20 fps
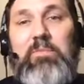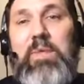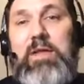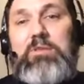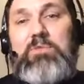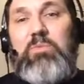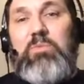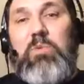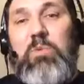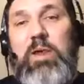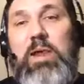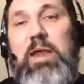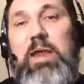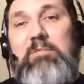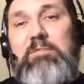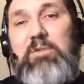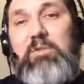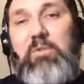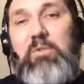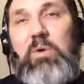That's where we
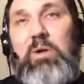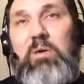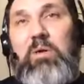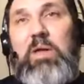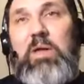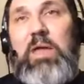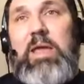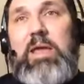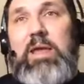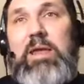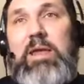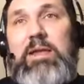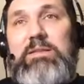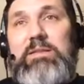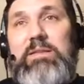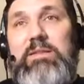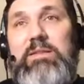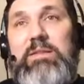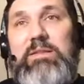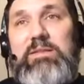have to dwell,
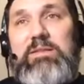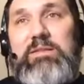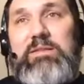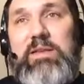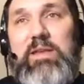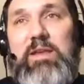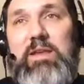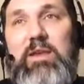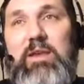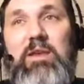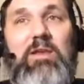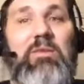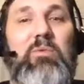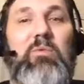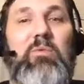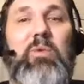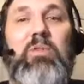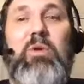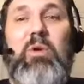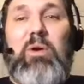is in the city
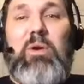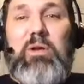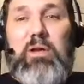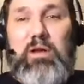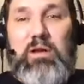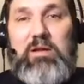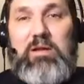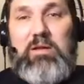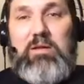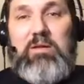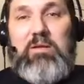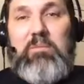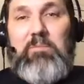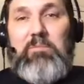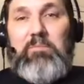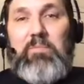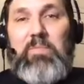with our God.